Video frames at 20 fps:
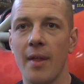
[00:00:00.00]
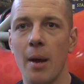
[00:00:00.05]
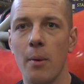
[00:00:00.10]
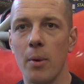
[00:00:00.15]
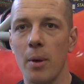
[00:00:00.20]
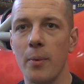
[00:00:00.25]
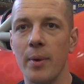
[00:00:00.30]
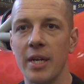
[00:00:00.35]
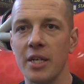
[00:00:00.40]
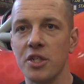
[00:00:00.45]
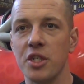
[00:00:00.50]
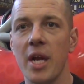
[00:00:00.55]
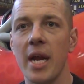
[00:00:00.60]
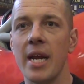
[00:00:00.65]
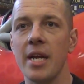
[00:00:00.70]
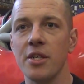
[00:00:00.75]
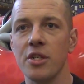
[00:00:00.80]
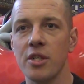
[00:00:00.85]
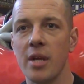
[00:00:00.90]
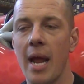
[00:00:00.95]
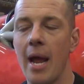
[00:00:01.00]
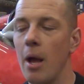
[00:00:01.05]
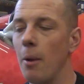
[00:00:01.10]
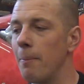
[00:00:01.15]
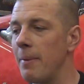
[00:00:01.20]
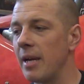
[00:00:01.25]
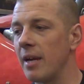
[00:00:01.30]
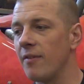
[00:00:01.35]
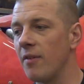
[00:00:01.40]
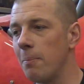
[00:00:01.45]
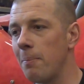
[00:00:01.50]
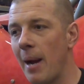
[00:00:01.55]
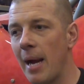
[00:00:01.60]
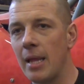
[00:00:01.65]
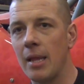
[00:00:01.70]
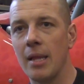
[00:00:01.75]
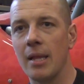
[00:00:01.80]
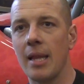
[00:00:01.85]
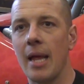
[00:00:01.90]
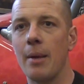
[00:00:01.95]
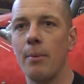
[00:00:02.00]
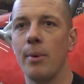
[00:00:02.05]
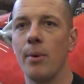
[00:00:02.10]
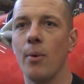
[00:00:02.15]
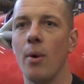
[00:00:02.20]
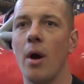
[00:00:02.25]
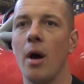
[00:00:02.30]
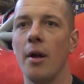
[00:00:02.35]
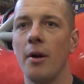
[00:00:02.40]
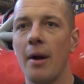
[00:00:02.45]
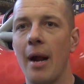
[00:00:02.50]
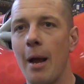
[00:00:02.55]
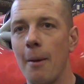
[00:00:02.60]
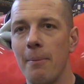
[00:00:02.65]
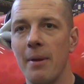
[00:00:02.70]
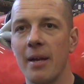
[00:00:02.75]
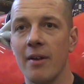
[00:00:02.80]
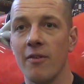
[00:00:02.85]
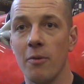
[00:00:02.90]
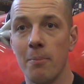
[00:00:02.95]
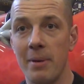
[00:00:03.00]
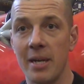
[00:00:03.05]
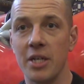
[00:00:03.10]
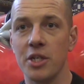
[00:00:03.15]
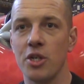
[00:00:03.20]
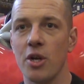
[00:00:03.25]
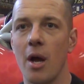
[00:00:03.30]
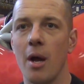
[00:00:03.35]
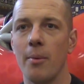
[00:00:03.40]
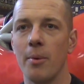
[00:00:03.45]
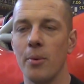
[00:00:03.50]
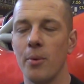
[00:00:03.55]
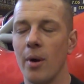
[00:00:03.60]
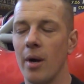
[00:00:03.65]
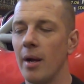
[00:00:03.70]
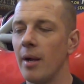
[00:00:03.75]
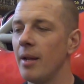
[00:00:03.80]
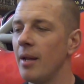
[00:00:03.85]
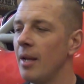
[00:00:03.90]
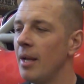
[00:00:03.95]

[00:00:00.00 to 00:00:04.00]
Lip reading: That way we can change how big of a pilot light we want or how big of a big shot we want.